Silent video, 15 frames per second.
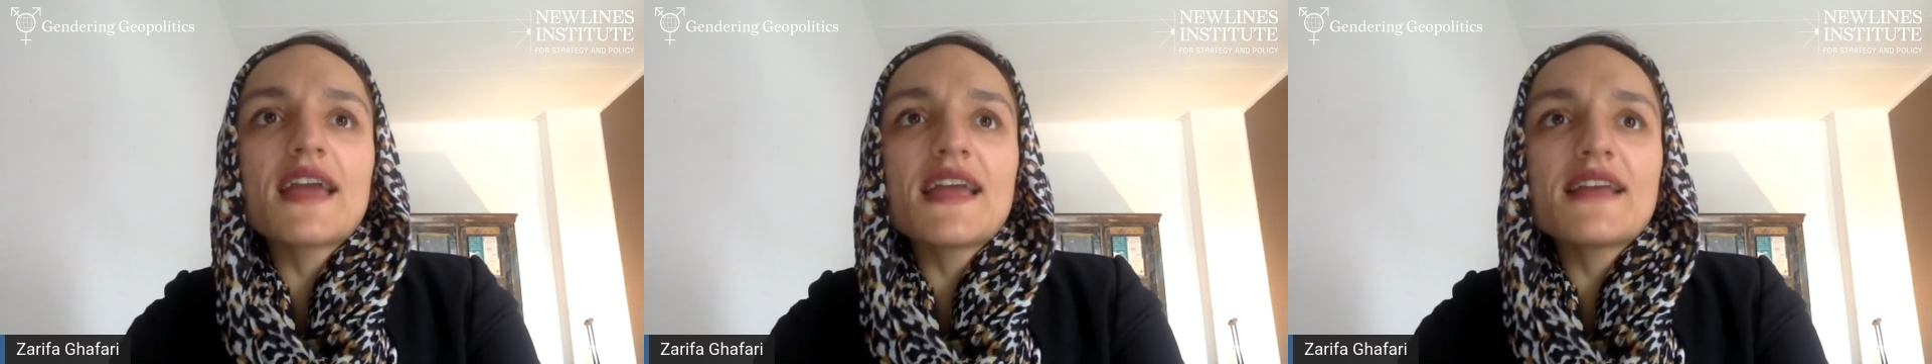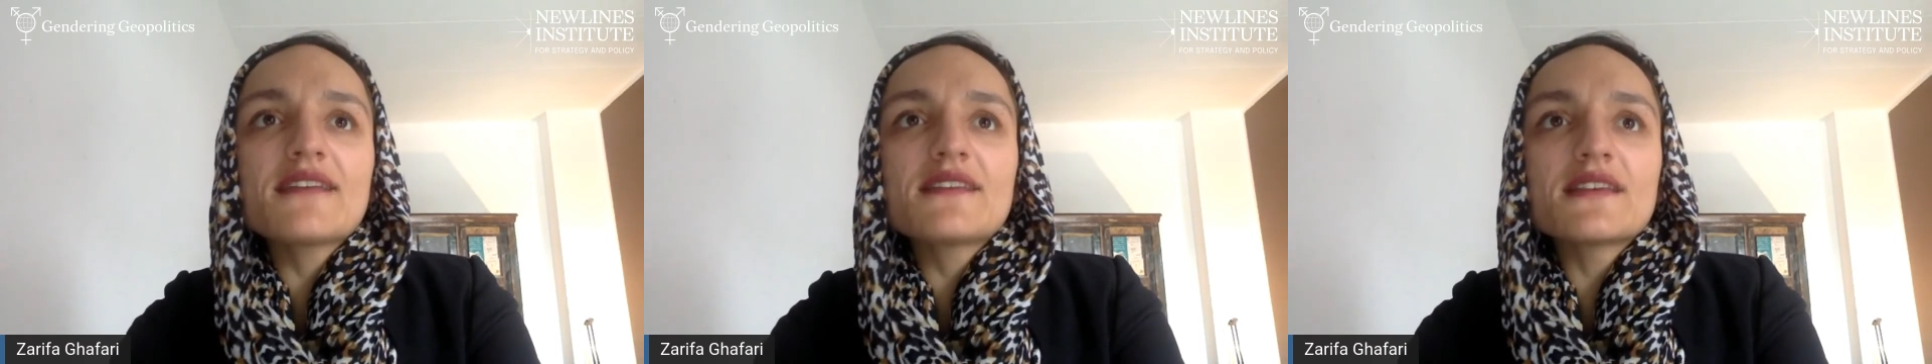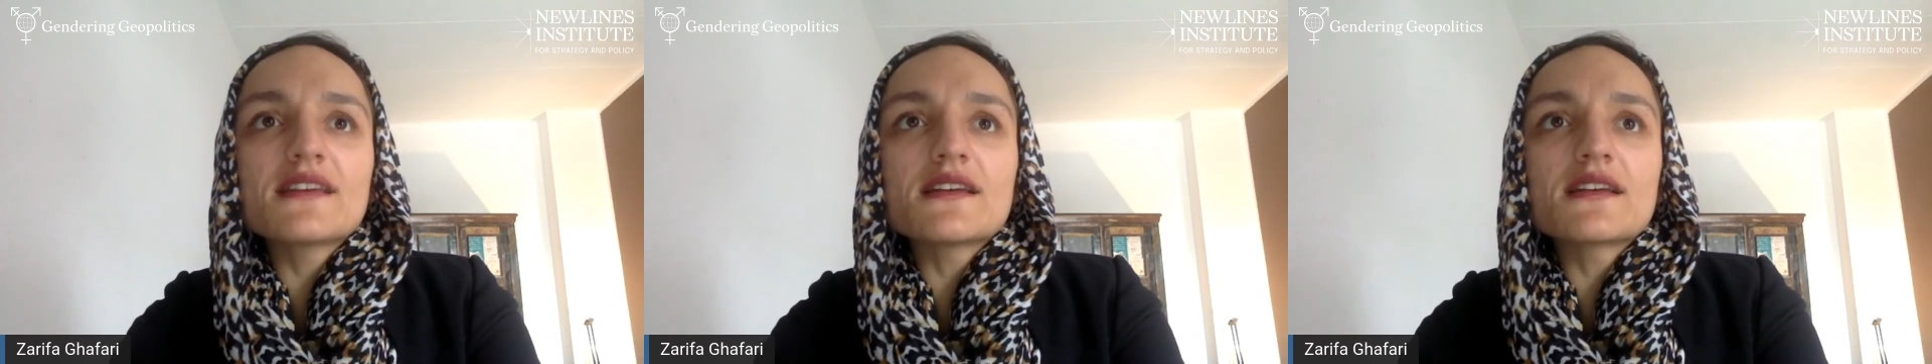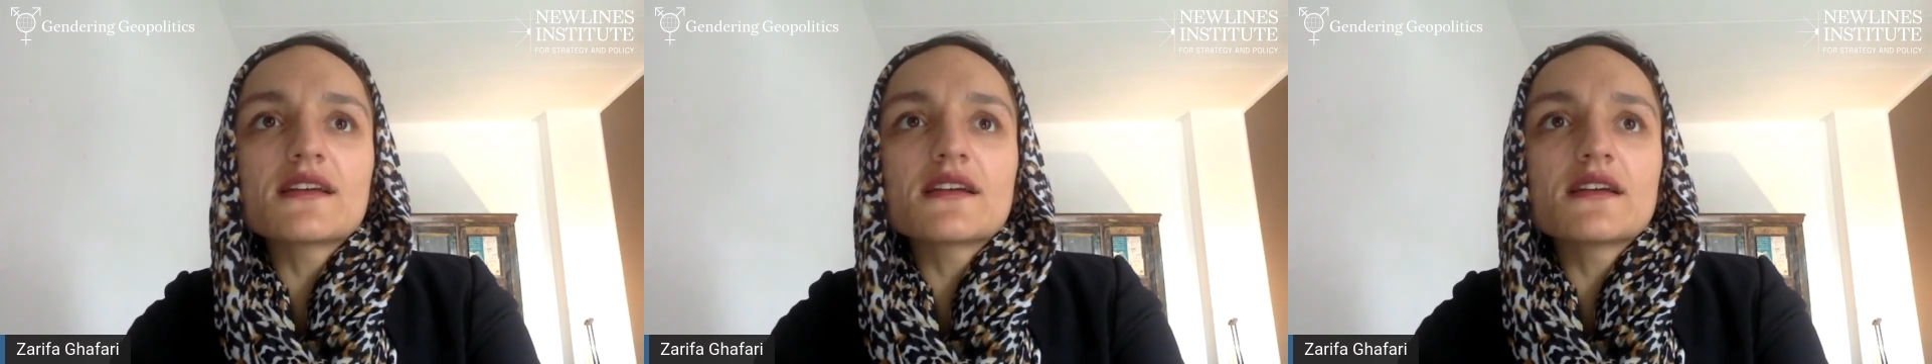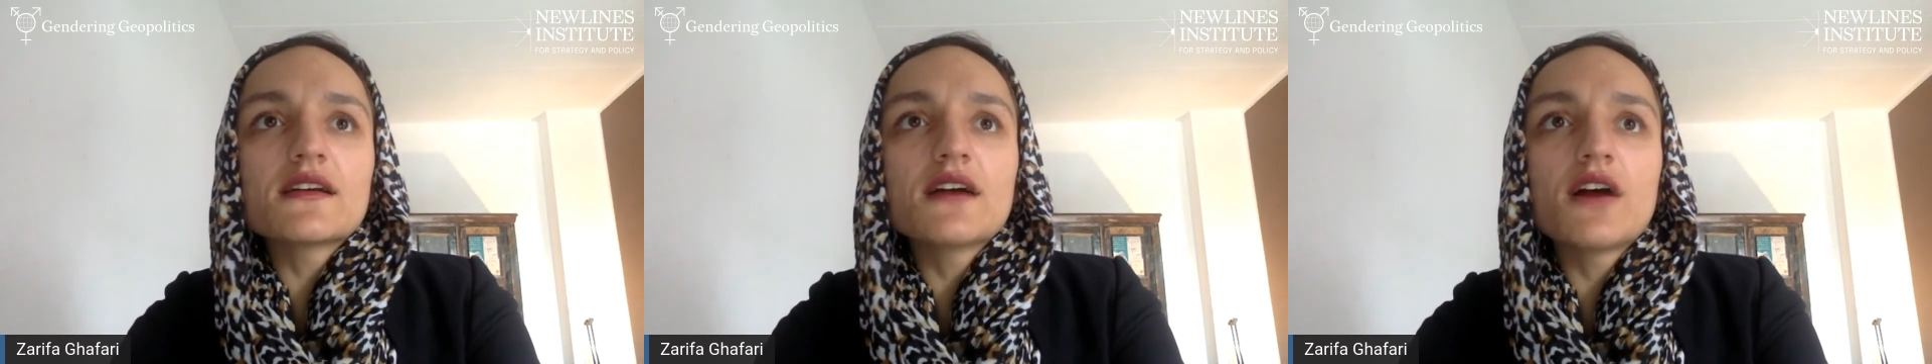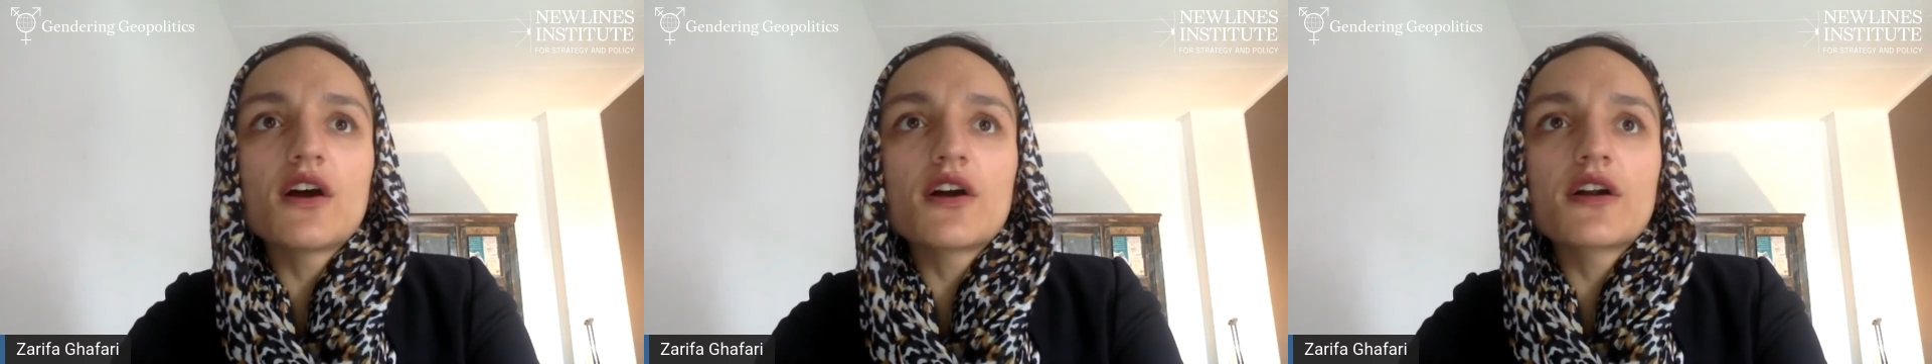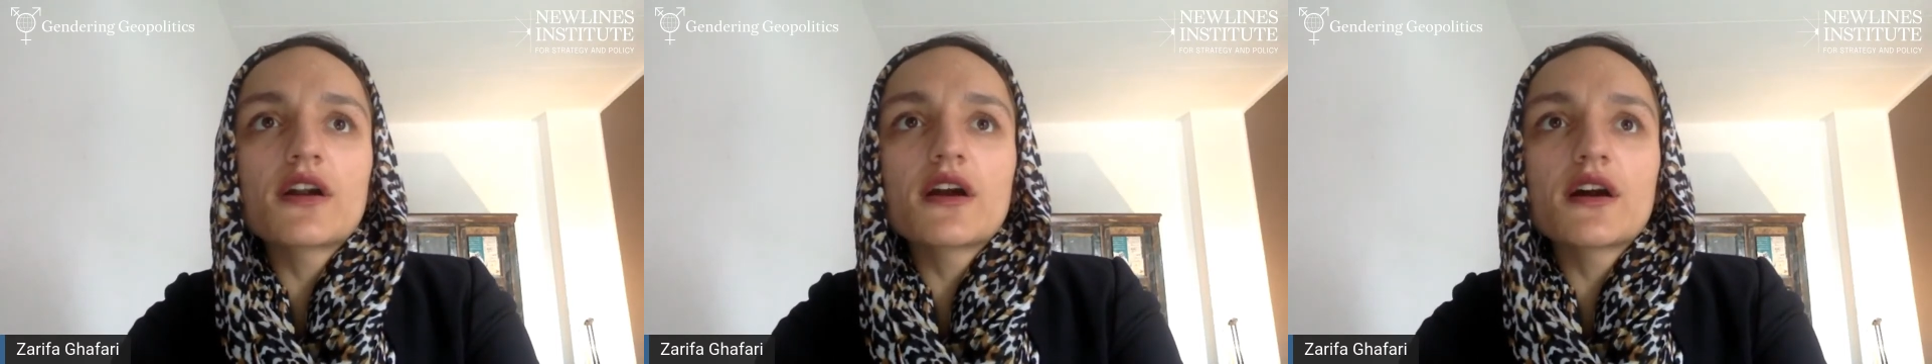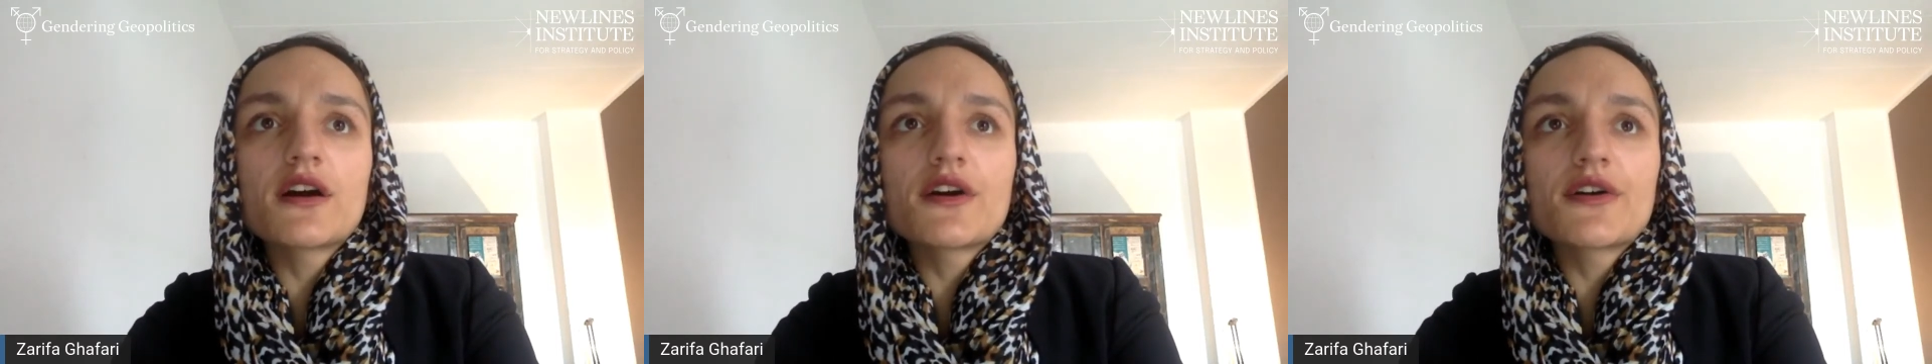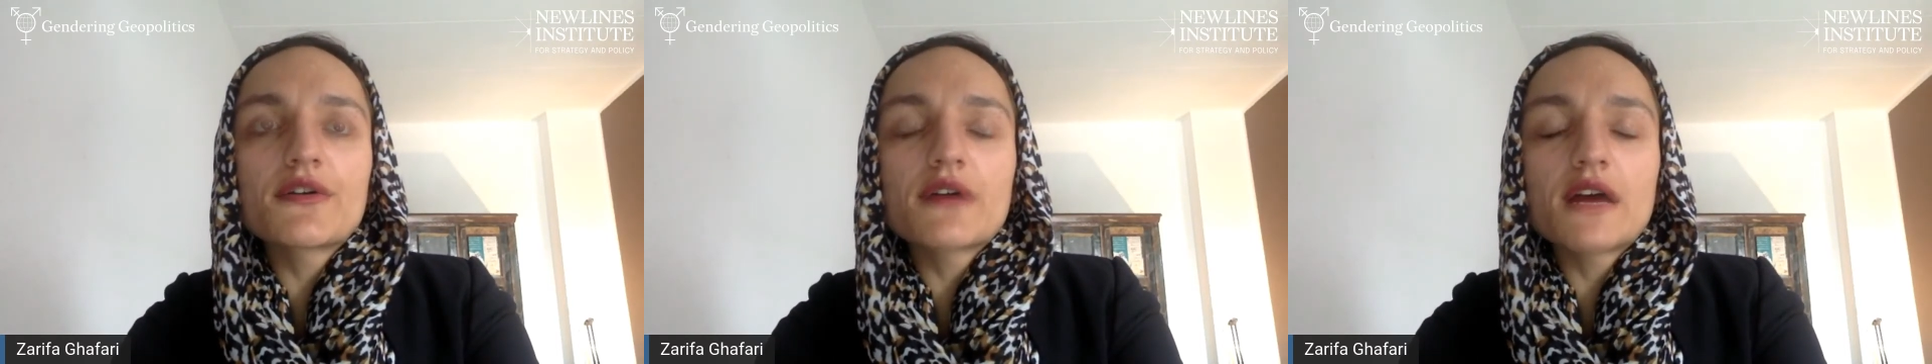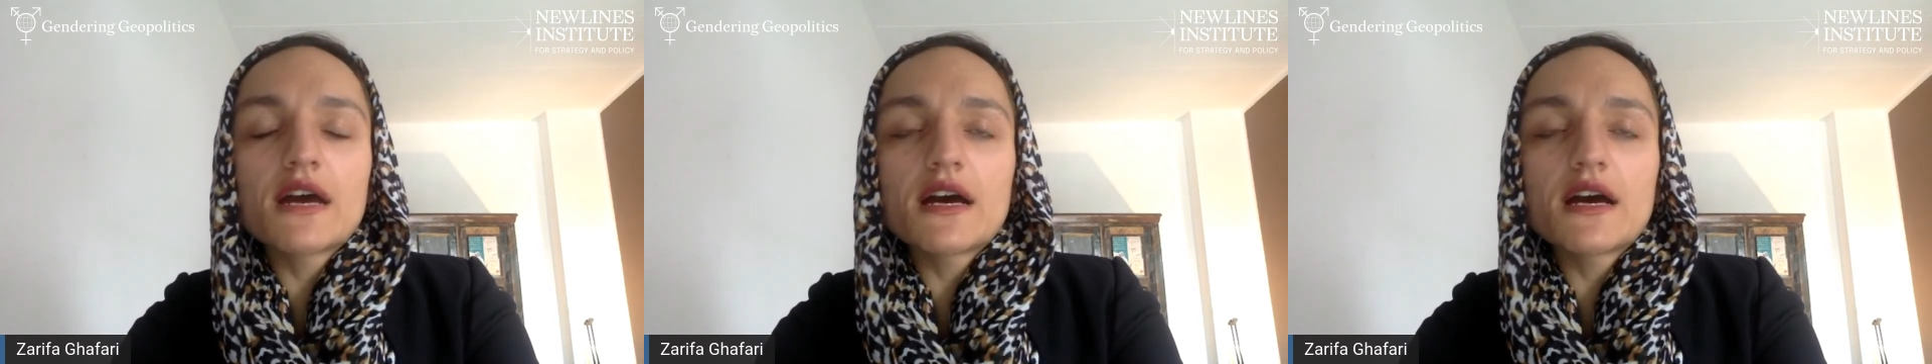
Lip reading: ethic or